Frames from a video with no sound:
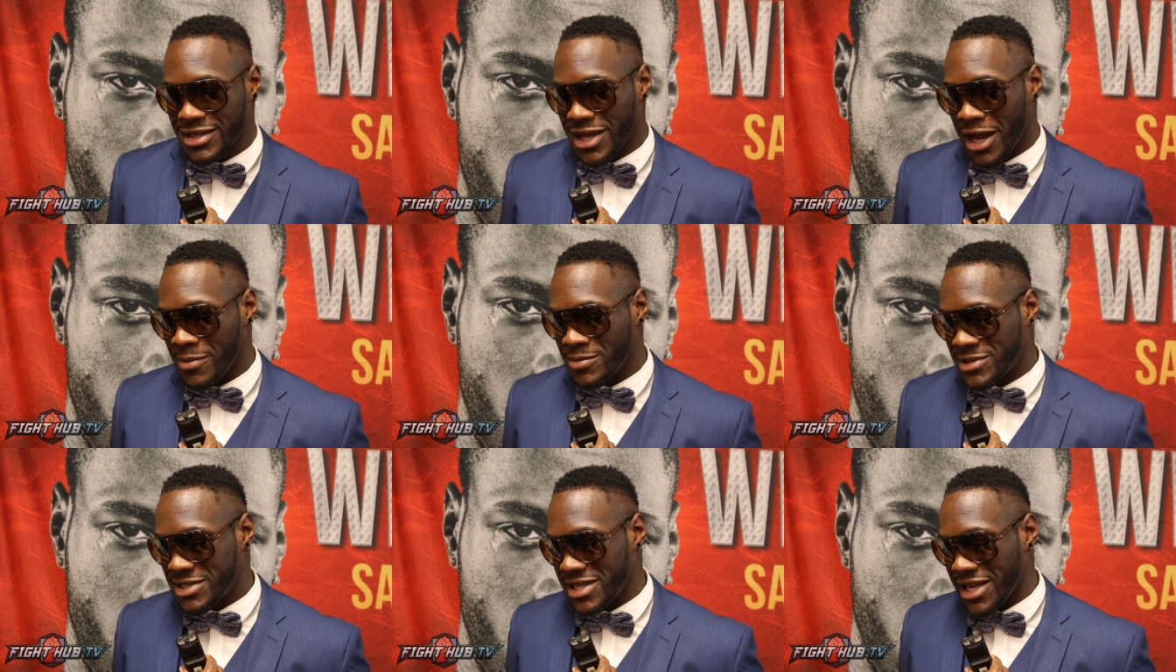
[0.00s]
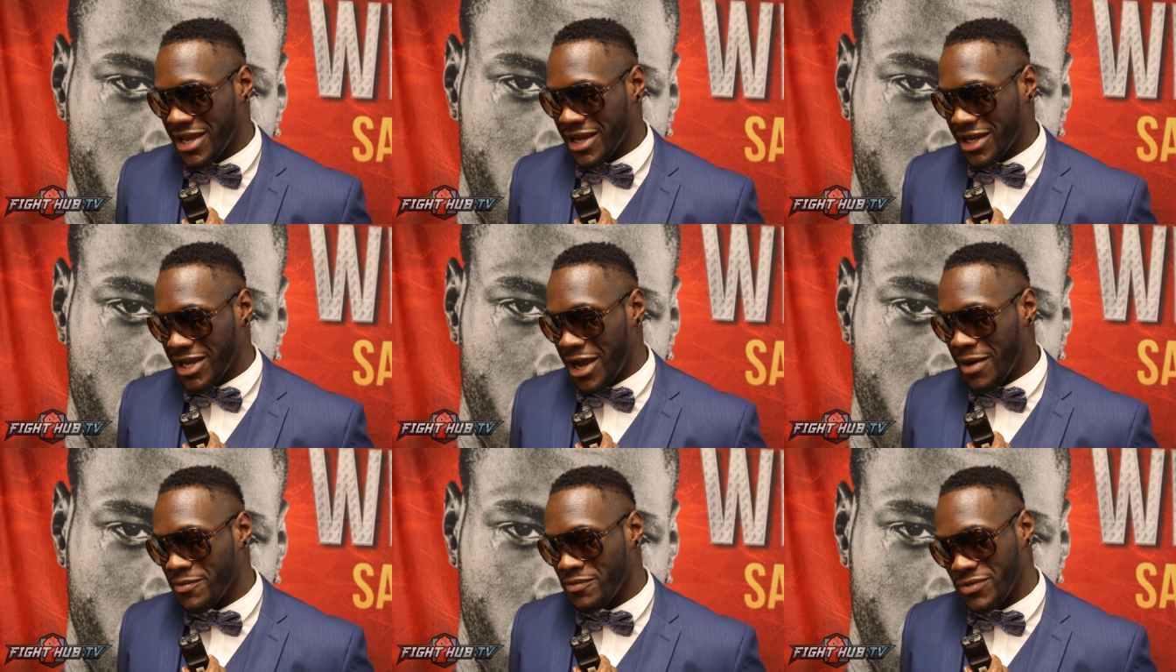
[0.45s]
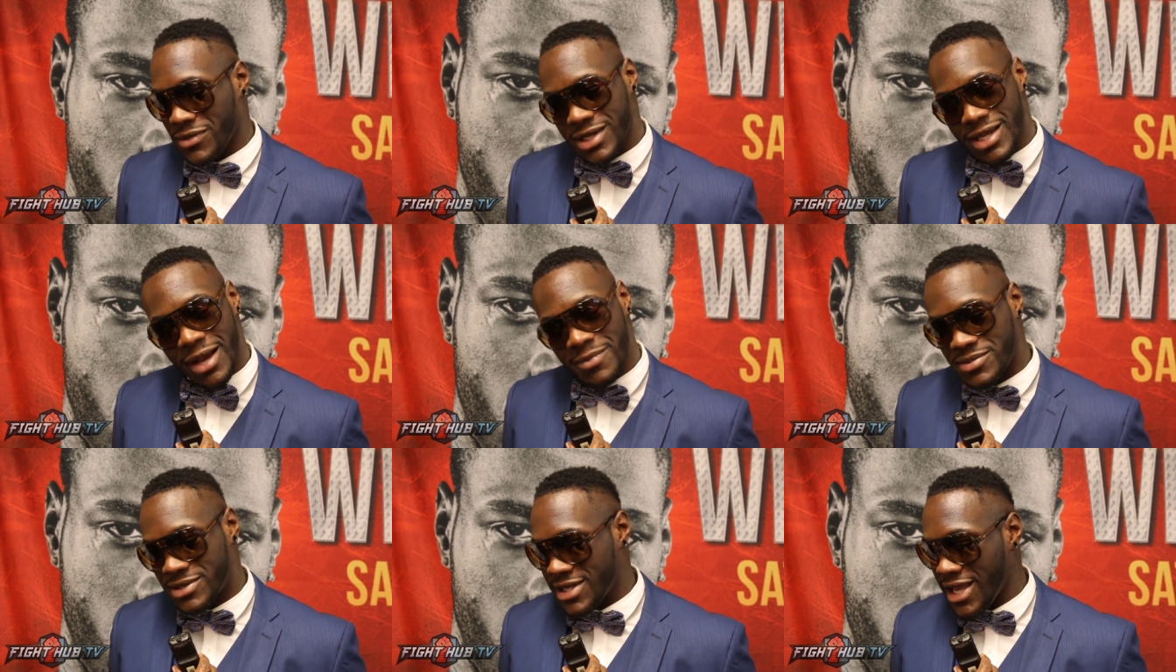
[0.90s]

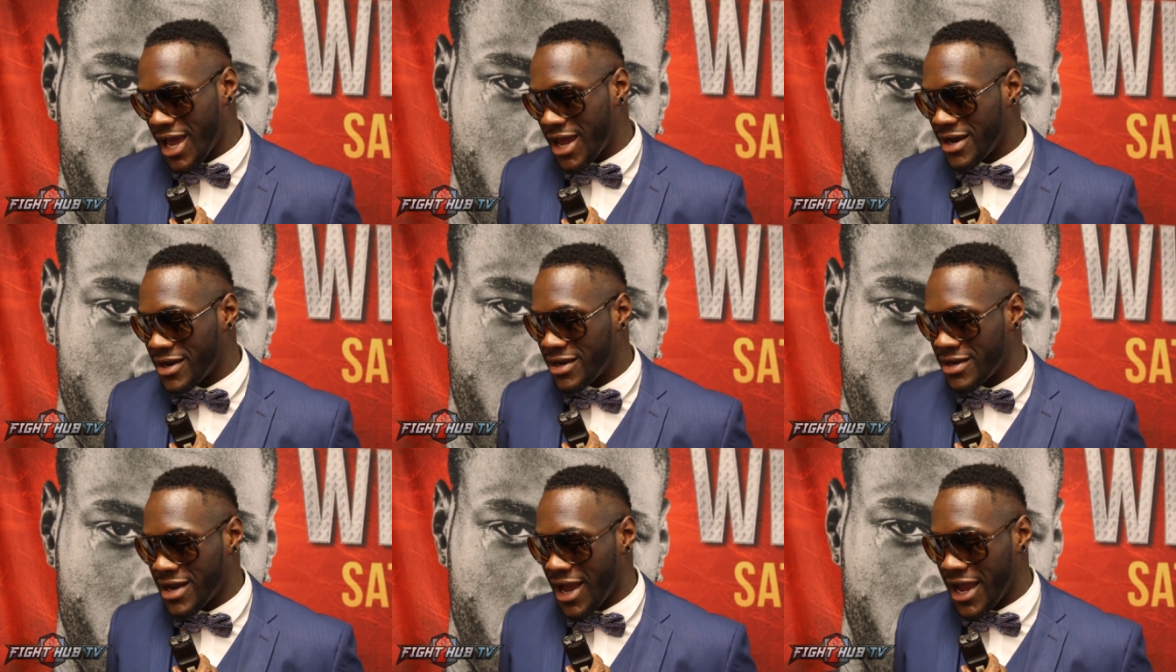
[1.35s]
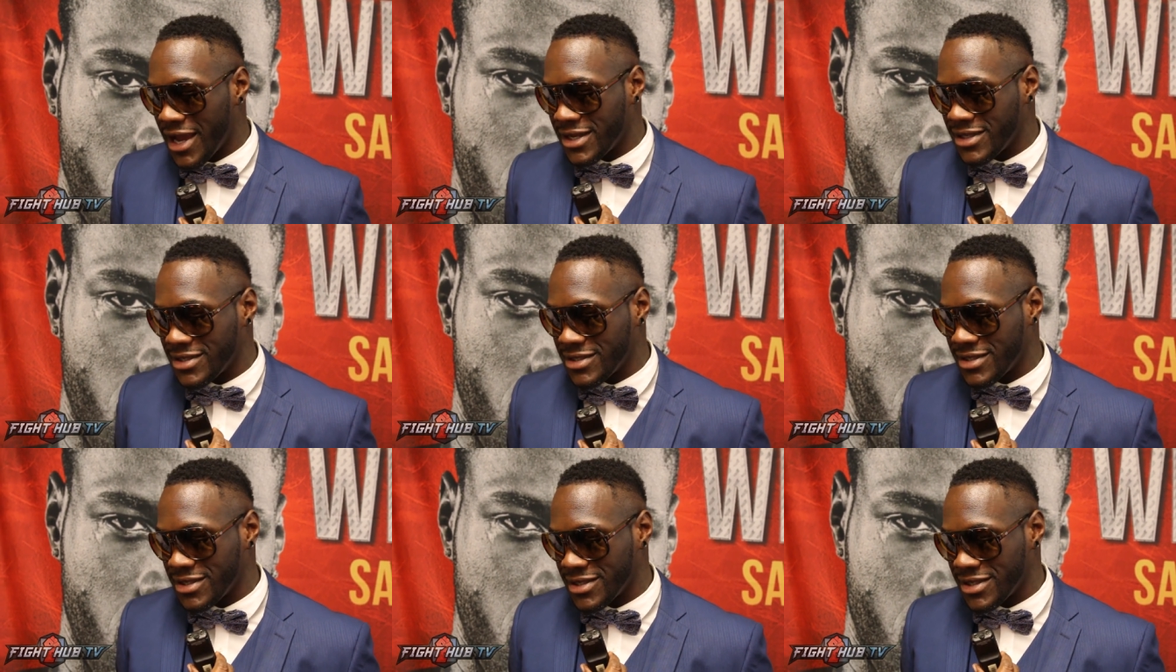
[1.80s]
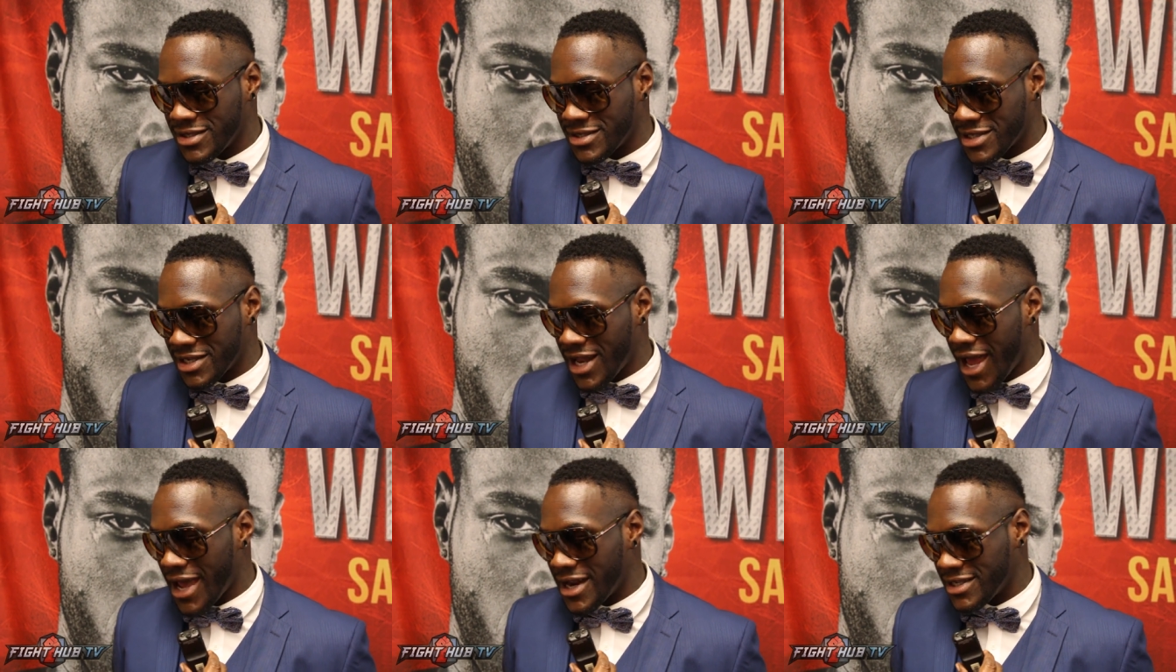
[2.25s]
come Saturday night,
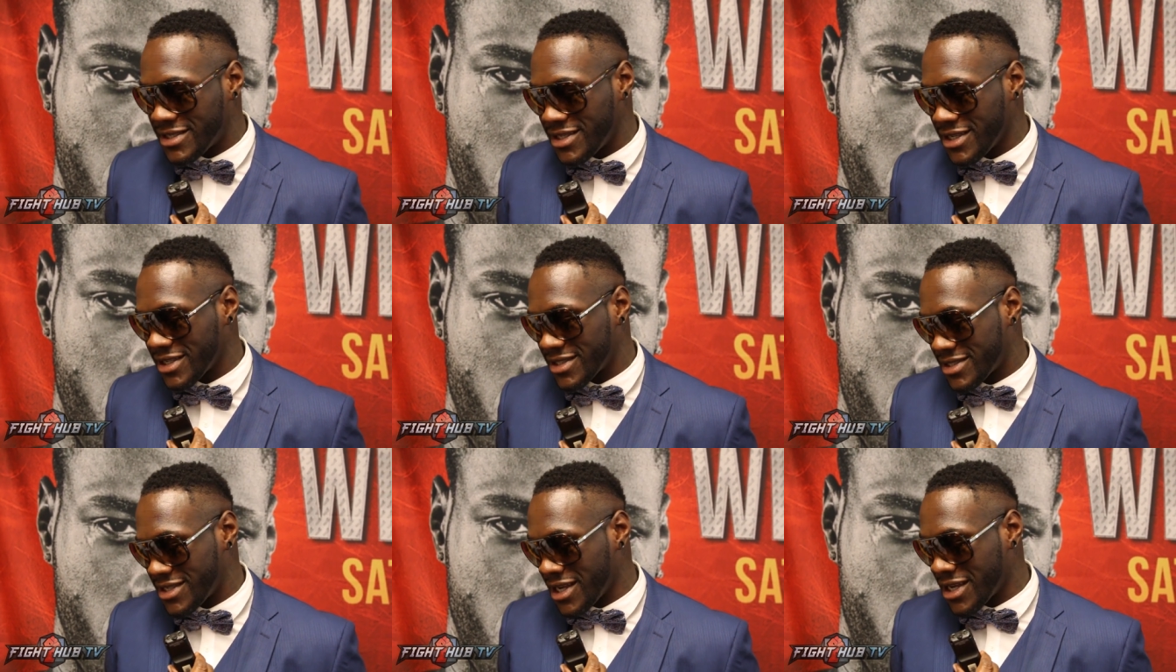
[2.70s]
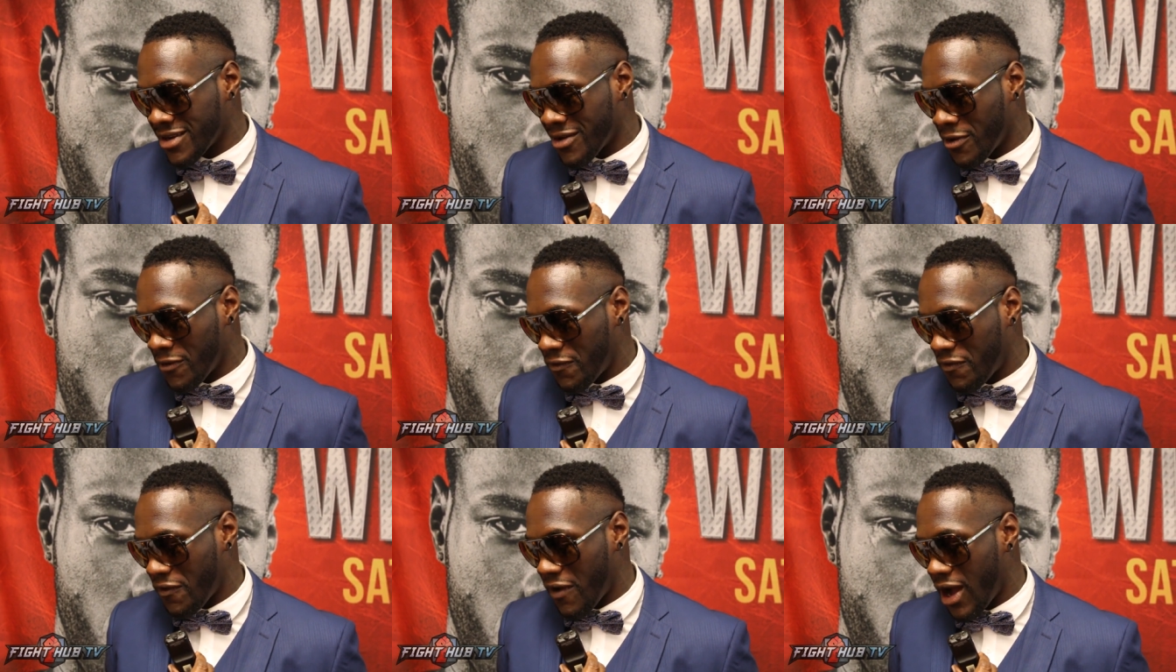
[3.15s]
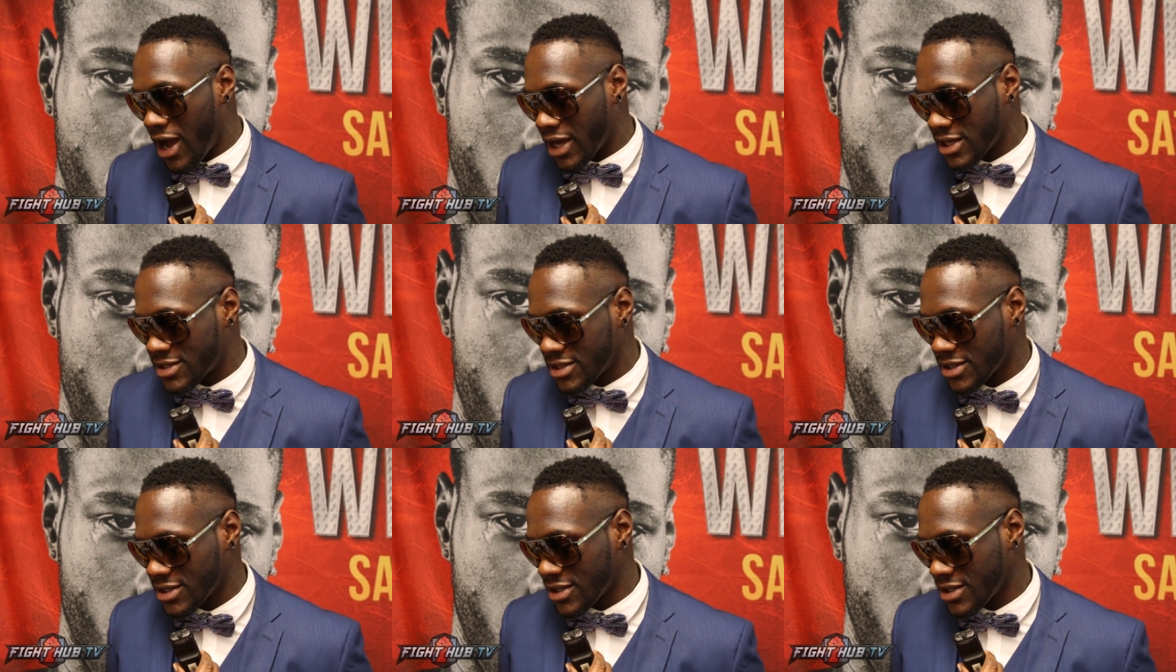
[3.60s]
July the 16th on
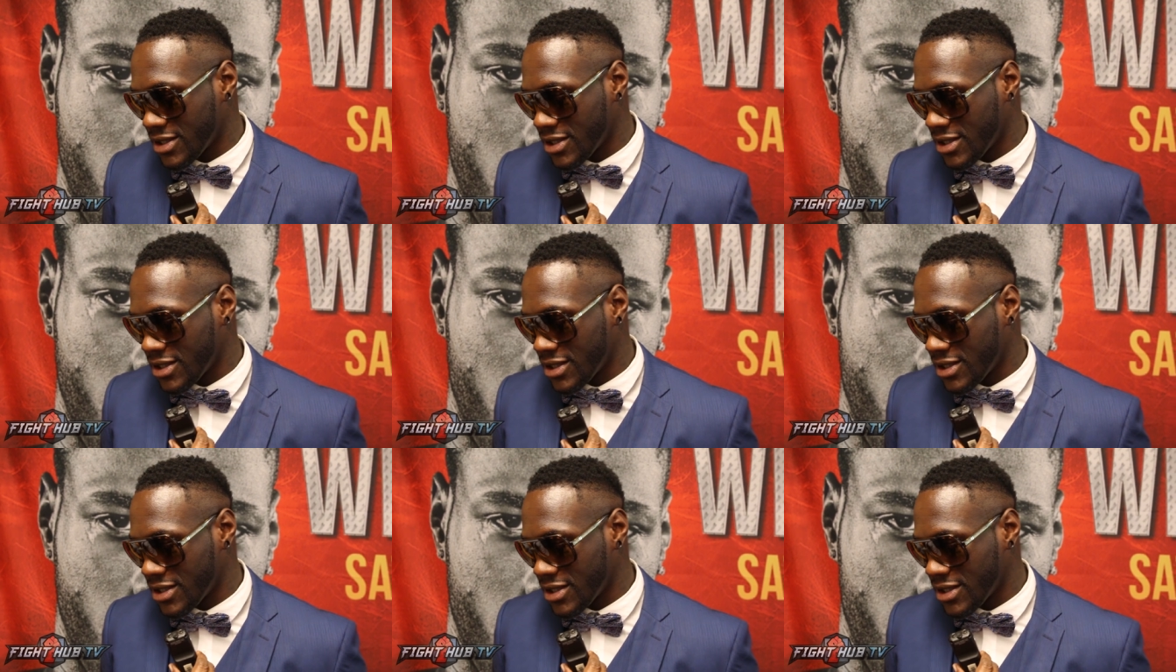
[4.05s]
Fox,